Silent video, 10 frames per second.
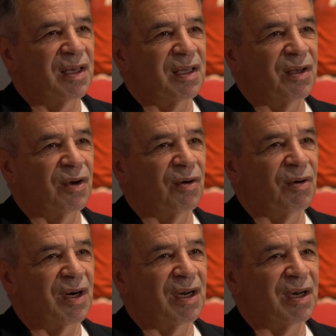you know
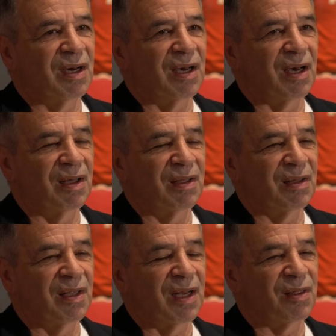uh, I,
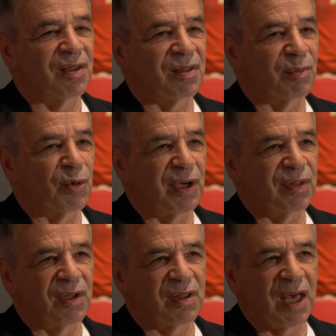and I see some great
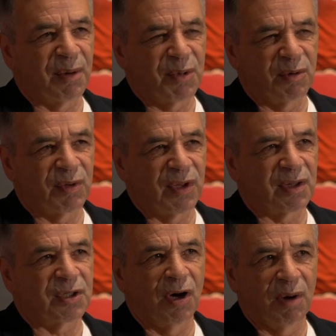things happening with like
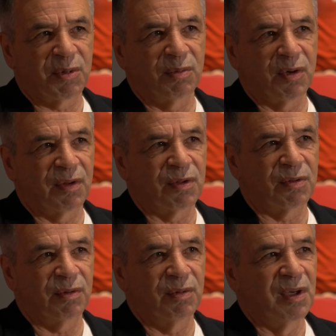the Thompson brothers
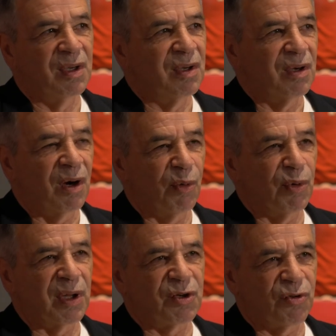who are
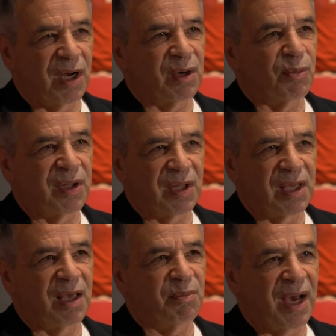really trying to bring the
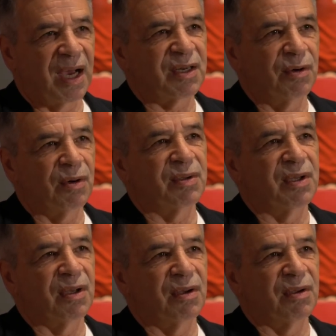game back to
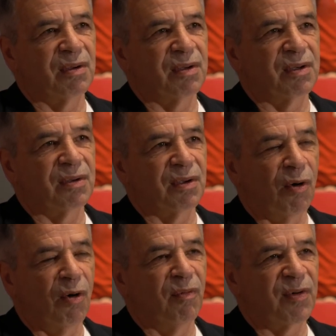to, to
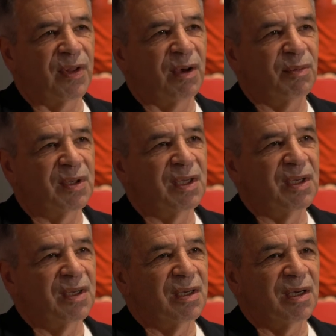home for them. Mm
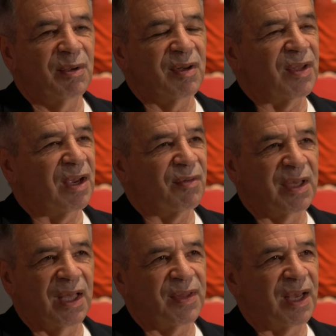-hmm. I mean, if they ever
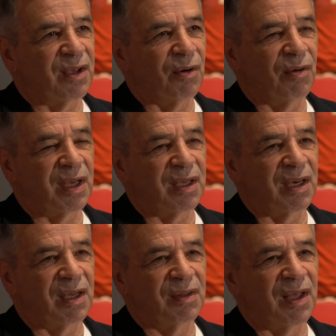get that going,
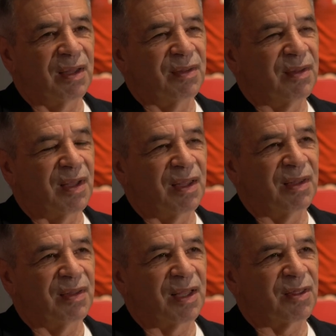uh, that,
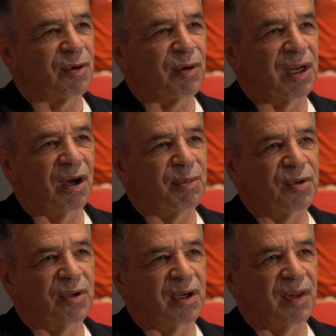that's a great
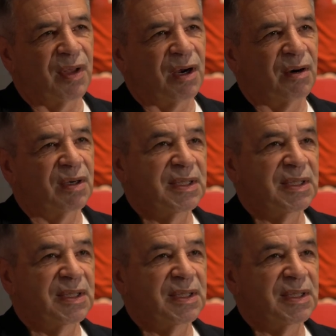opportunity there.